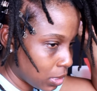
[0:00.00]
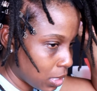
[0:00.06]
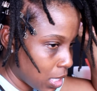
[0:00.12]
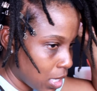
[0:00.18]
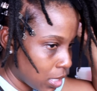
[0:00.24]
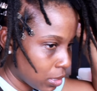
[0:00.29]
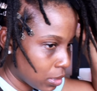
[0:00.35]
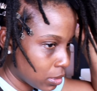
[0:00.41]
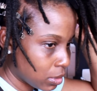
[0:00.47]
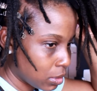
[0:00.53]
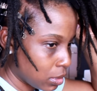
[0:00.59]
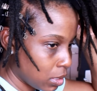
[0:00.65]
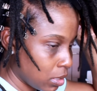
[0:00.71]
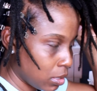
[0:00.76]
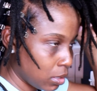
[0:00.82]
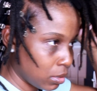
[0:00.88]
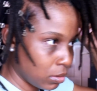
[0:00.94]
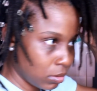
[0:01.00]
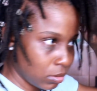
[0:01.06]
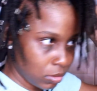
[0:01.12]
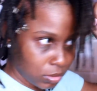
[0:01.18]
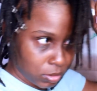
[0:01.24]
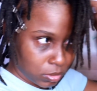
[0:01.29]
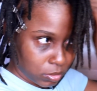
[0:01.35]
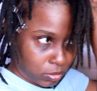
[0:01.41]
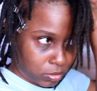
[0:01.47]
for locks, and
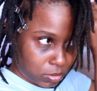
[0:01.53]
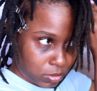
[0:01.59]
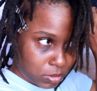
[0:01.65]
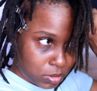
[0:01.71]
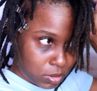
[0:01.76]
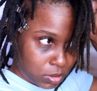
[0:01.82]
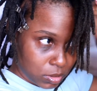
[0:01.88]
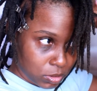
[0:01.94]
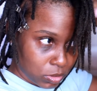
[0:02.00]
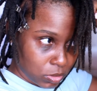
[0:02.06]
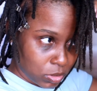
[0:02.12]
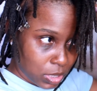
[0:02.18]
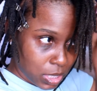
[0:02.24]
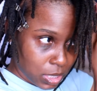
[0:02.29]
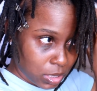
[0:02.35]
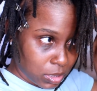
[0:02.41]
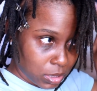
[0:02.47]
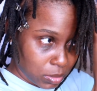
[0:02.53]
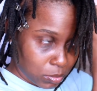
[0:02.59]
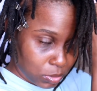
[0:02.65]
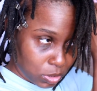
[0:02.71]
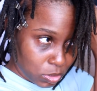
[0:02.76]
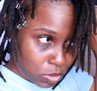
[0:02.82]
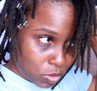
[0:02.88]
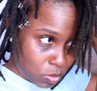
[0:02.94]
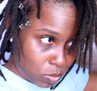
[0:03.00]
you know, so y'all could let
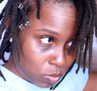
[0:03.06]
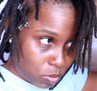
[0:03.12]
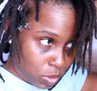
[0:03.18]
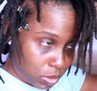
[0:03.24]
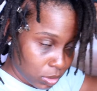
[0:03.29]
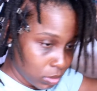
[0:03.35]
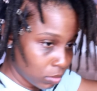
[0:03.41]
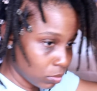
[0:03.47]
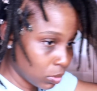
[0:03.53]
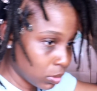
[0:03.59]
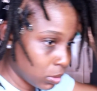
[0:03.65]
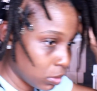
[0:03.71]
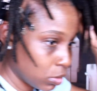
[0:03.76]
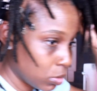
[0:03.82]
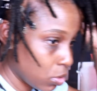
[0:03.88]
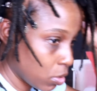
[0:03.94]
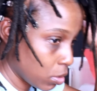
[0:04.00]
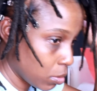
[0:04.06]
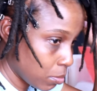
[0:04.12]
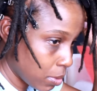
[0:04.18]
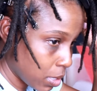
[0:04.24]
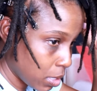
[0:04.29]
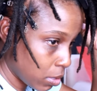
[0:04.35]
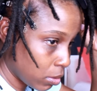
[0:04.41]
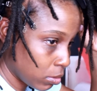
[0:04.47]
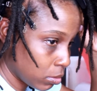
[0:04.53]
me know what what to talk
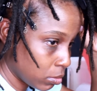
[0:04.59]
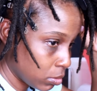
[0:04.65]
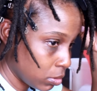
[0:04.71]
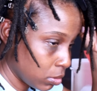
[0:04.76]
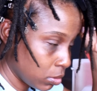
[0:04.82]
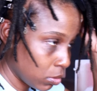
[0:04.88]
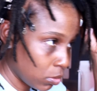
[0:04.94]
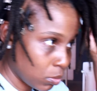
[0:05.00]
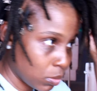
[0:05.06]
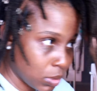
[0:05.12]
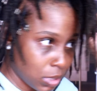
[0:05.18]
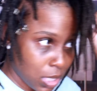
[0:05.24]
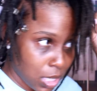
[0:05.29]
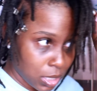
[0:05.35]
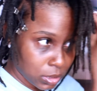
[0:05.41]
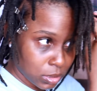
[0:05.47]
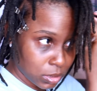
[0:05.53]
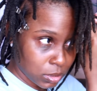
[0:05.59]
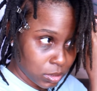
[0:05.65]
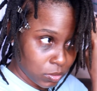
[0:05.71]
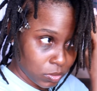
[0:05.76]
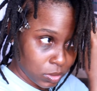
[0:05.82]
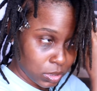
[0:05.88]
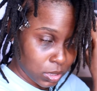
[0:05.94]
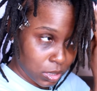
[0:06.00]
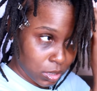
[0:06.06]
about, you know, what locks and
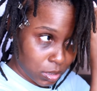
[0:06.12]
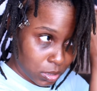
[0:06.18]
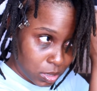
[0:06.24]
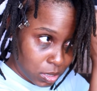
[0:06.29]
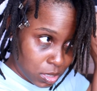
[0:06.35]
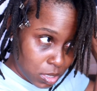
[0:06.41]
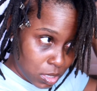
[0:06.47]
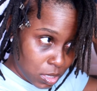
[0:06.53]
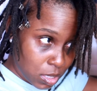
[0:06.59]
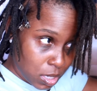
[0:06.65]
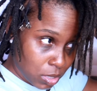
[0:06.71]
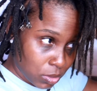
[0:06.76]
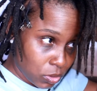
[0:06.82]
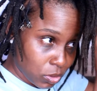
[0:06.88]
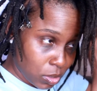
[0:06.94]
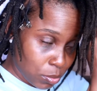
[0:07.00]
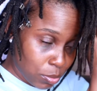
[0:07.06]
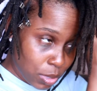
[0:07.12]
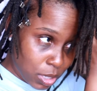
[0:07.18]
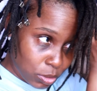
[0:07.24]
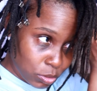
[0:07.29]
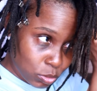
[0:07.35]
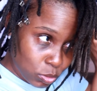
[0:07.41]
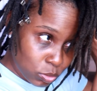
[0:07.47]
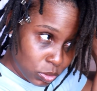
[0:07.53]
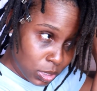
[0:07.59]
stuff like that. I thought
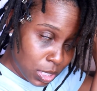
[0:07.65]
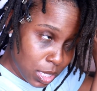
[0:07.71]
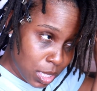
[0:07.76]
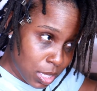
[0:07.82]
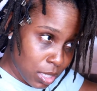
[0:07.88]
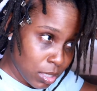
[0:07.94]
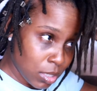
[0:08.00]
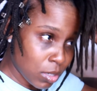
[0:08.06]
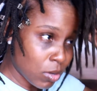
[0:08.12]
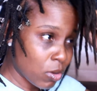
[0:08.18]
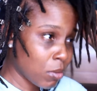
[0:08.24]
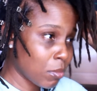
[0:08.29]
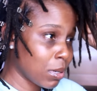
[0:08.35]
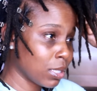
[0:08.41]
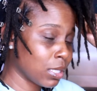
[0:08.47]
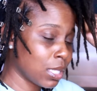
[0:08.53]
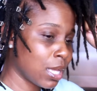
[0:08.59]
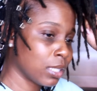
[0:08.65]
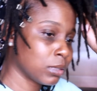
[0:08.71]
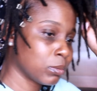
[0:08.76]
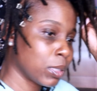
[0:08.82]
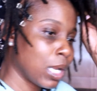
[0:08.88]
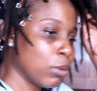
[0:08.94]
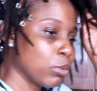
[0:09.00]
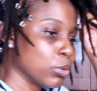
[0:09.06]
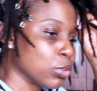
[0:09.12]
about using henna on my locks,
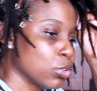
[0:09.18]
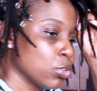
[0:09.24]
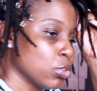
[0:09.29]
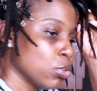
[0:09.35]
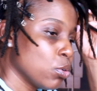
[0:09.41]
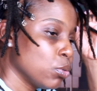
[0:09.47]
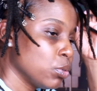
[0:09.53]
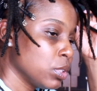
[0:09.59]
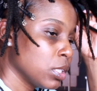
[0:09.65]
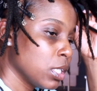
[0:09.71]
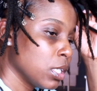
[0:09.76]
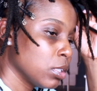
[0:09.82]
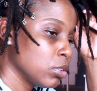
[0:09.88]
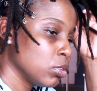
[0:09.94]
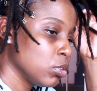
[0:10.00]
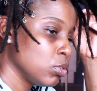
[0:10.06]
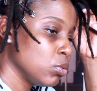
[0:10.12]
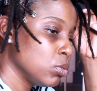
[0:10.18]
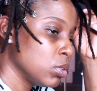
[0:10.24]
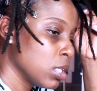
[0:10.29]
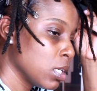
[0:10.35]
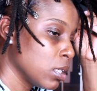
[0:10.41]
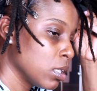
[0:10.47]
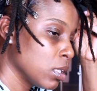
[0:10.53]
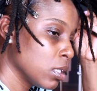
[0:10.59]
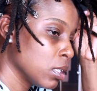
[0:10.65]
but I was so scared to use
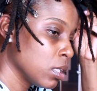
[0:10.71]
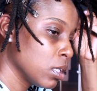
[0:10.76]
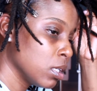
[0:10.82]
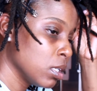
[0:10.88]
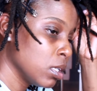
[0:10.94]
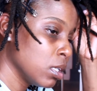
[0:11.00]
henna.